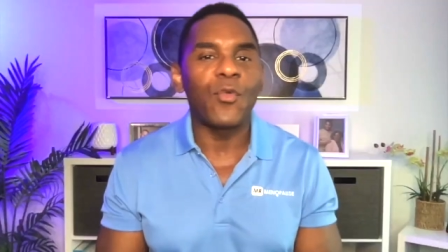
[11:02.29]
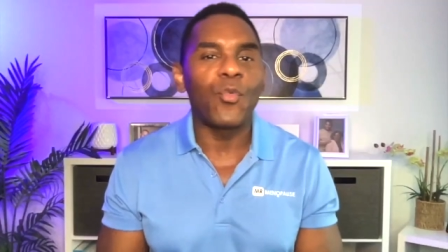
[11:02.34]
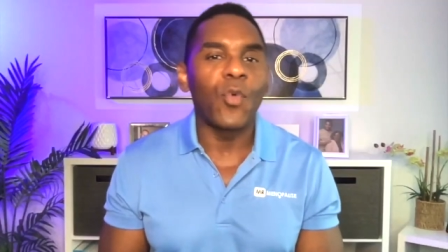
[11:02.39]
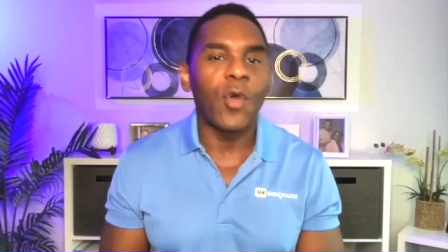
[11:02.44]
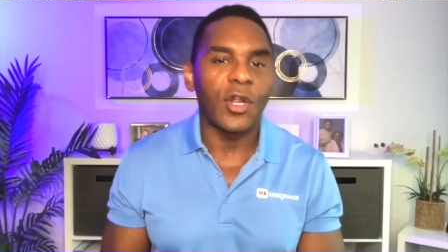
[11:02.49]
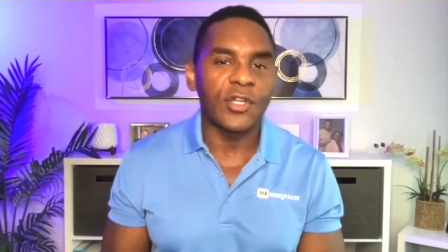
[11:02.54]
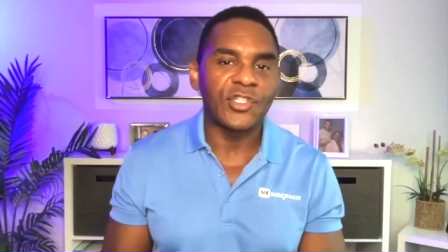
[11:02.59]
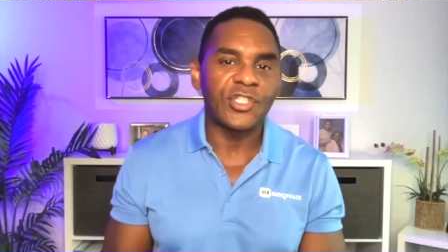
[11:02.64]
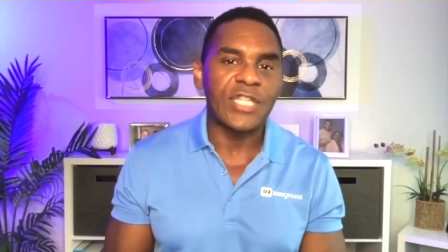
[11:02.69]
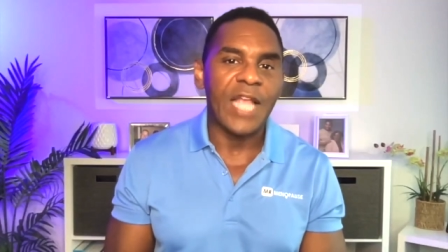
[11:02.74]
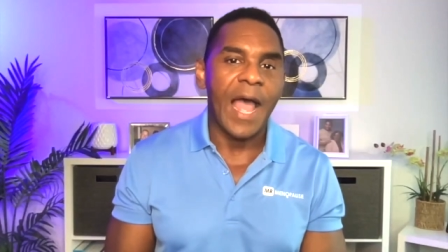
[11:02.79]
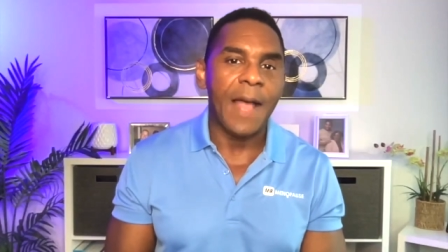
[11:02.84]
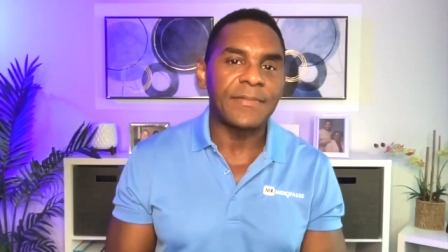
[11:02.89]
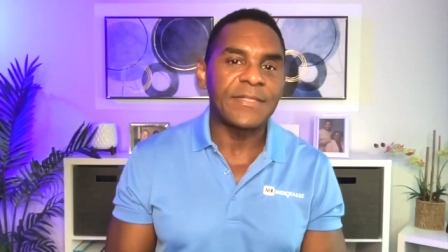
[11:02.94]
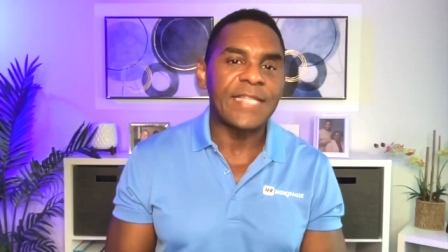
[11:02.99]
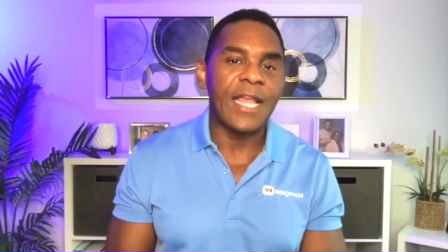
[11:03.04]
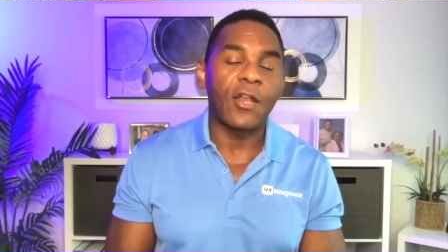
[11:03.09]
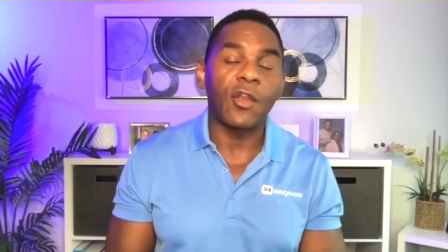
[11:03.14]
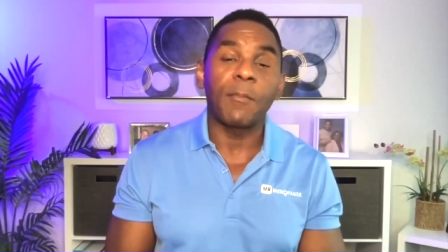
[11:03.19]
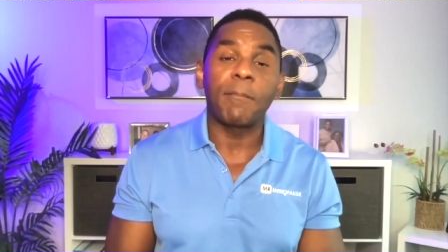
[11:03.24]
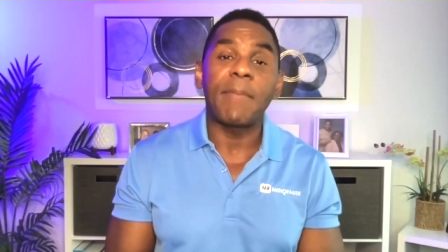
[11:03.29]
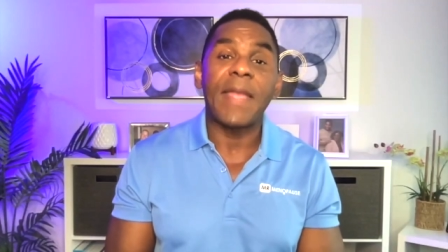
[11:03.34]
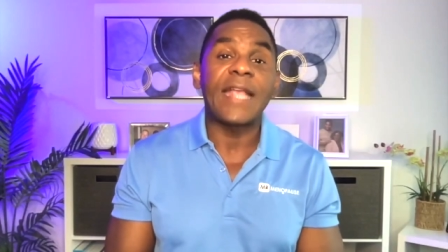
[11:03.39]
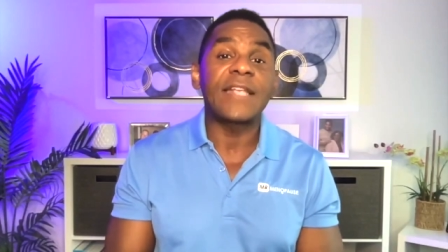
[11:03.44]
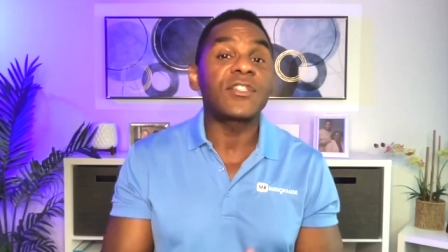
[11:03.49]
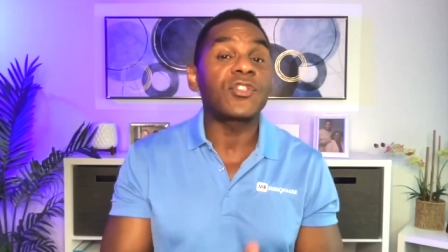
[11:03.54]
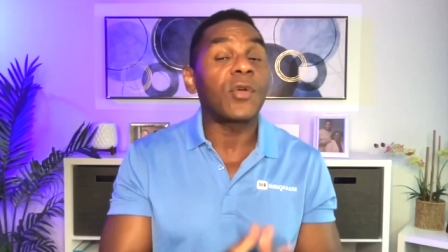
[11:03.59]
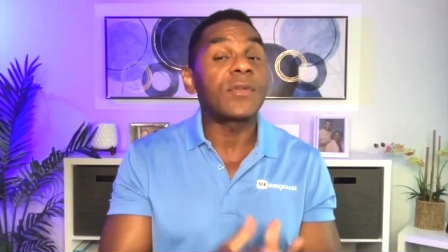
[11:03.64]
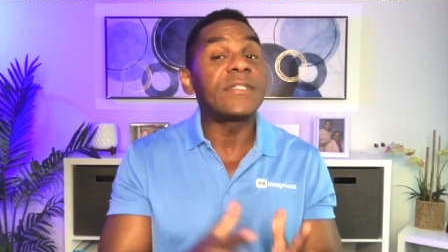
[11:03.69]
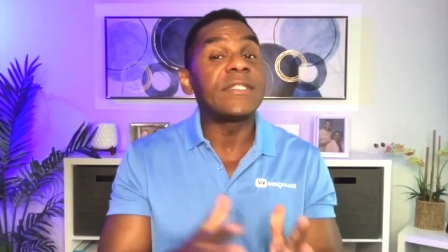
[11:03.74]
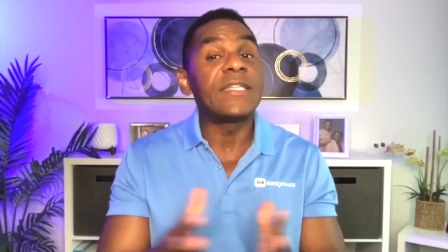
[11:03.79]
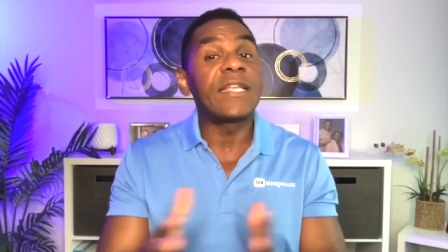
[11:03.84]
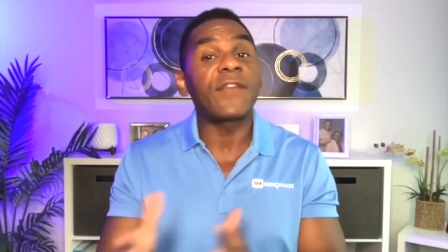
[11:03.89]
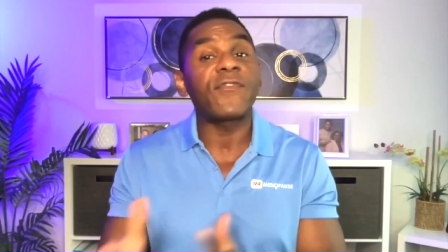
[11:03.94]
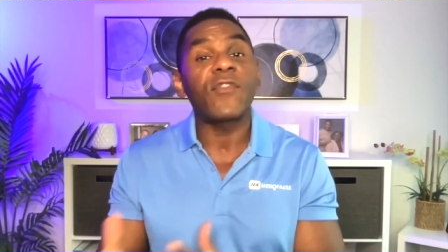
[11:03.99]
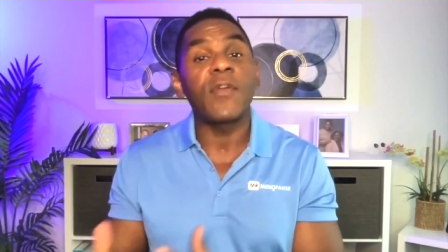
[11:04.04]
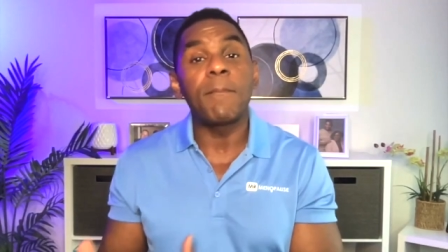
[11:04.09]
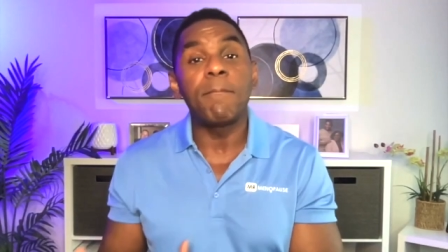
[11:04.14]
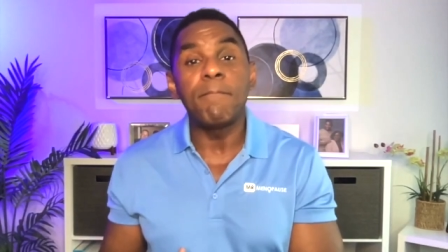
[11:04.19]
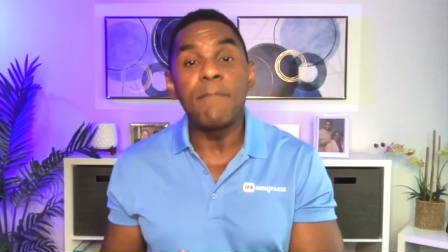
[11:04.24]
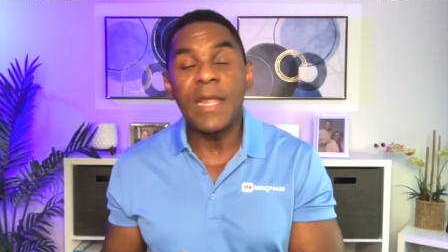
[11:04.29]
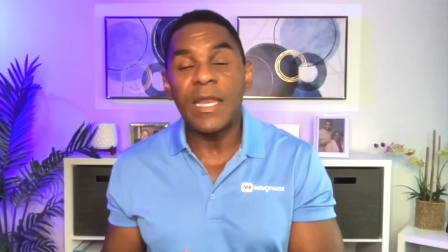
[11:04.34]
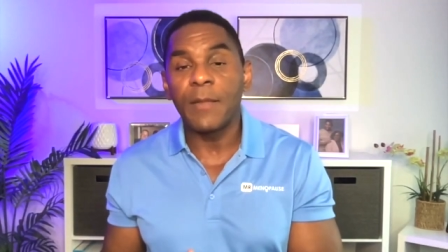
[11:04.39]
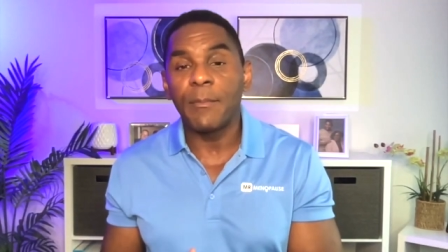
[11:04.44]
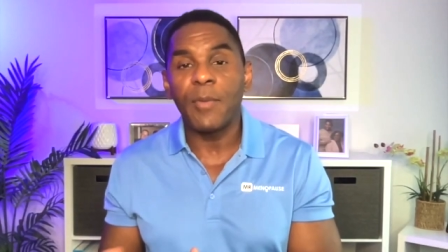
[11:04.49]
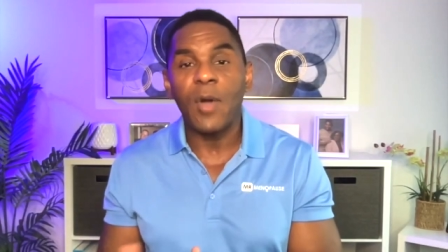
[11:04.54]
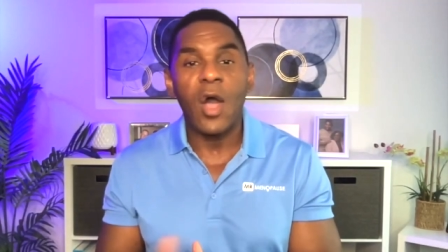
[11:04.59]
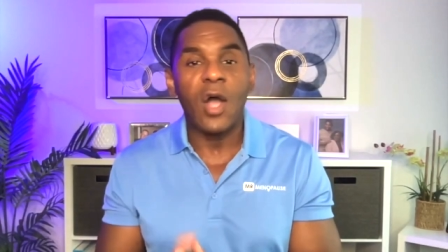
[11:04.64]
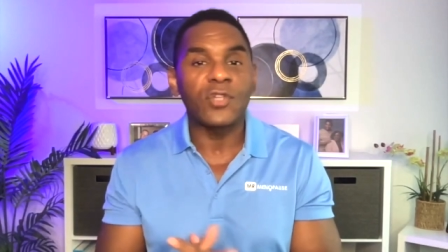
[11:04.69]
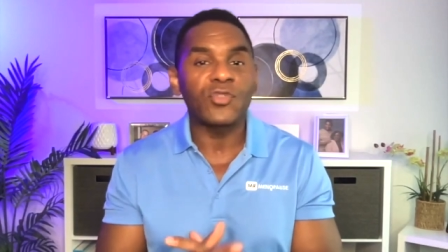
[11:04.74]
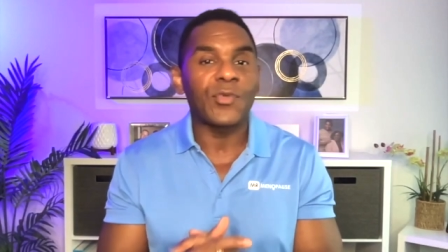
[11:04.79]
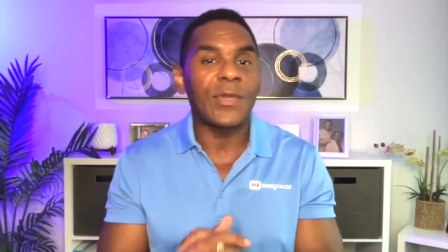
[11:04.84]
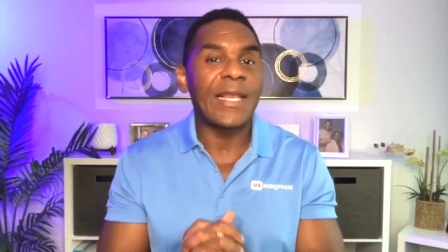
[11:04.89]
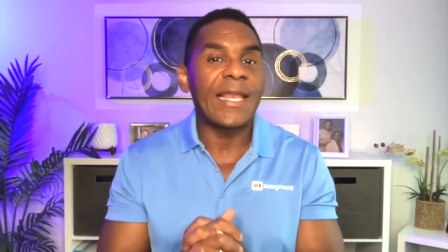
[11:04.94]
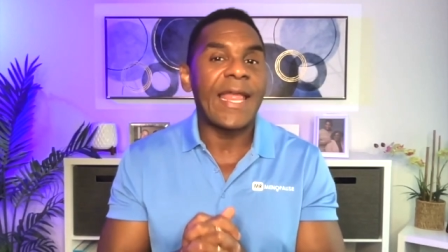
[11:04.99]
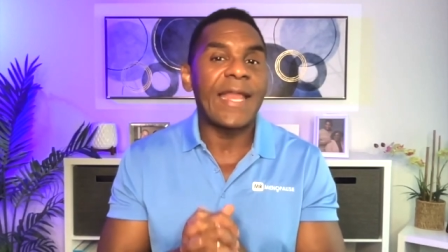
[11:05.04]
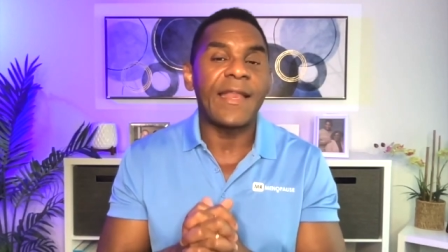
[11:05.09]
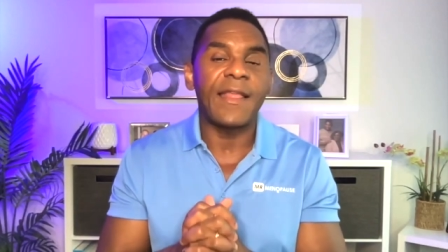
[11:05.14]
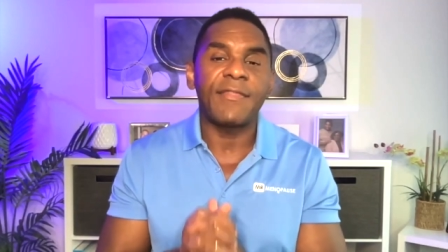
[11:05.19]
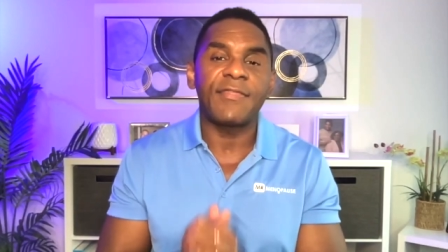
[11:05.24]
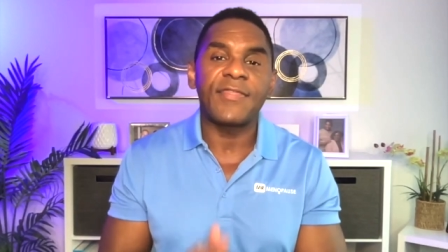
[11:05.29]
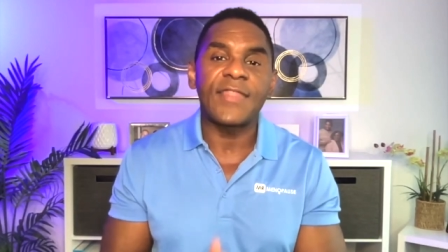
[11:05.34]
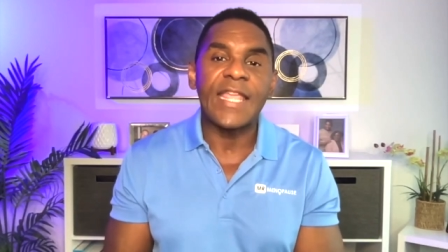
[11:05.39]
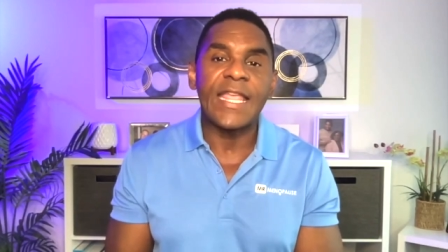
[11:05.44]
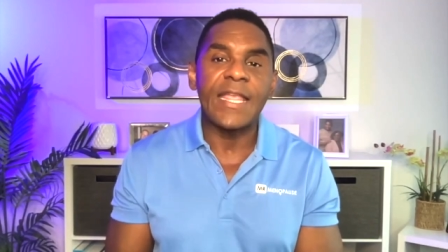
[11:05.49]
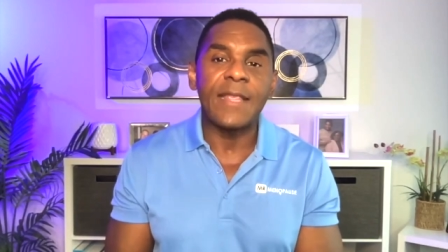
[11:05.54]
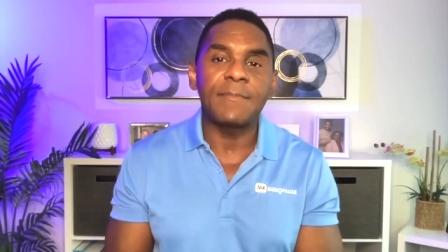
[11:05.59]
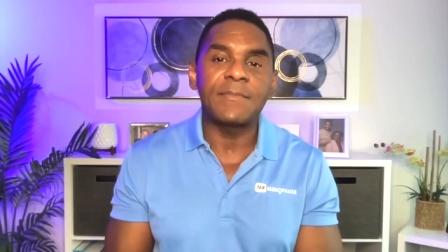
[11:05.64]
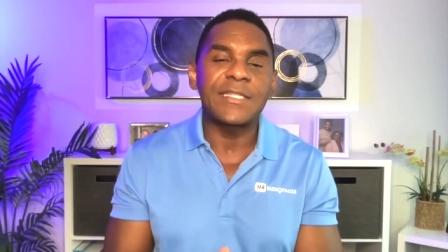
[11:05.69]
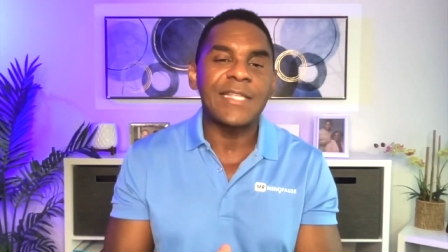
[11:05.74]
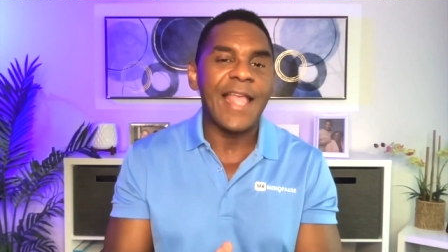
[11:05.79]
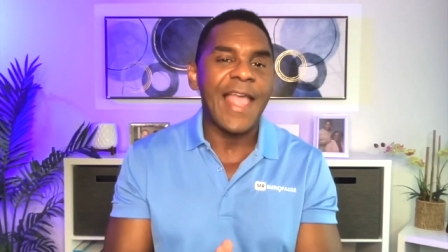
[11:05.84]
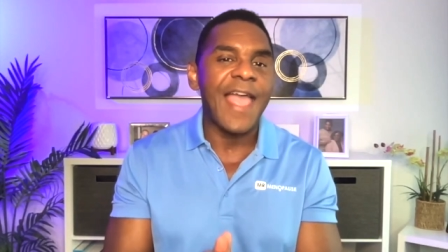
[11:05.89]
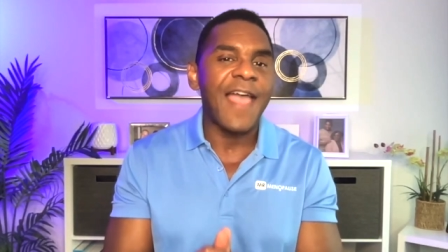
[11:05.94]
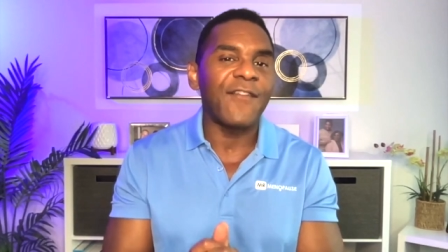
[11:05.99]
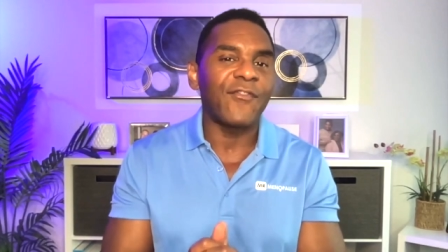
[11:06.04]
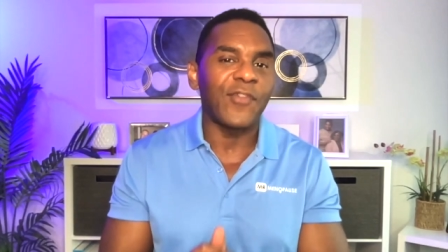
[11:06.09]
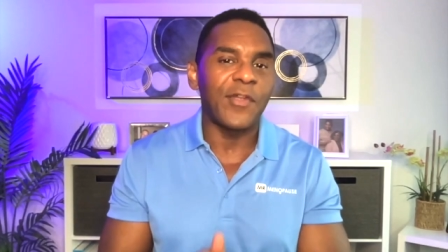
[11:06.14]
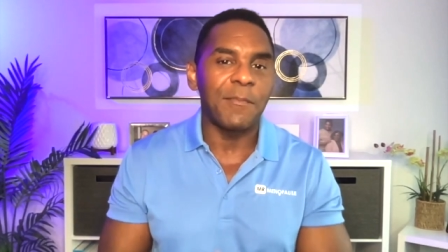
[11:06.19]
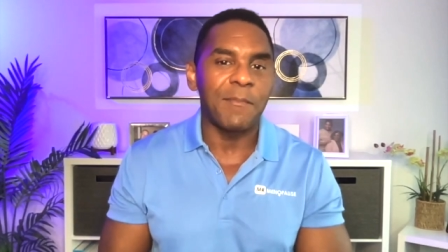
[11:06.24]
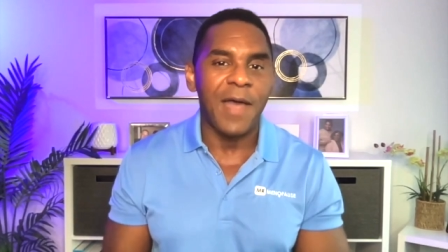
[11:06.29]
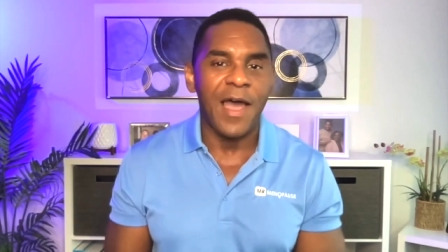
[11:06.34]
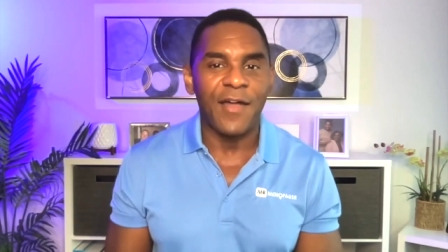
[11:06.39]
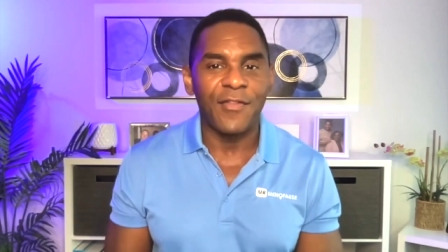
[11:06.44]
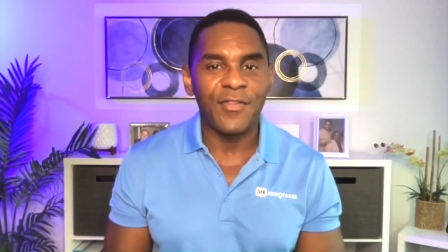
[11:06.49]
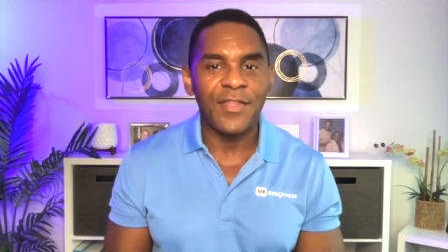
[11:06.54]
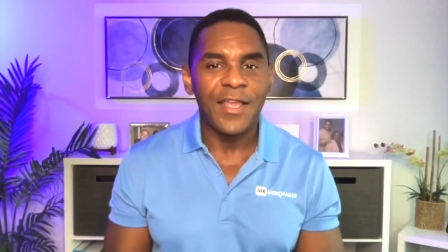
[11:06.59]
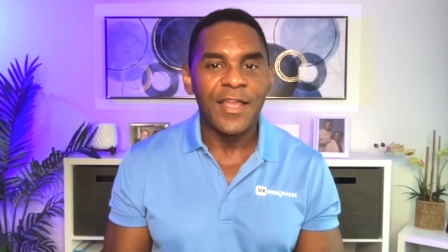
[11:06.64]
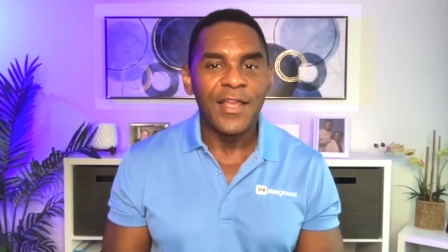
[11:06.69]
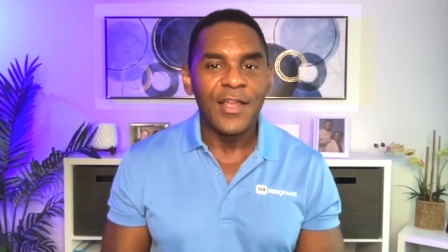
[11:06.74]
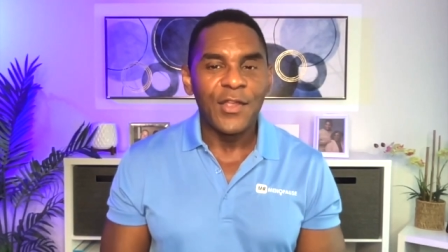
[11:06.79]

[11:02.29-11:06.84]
workshops that are based on different menopause-related themes every month.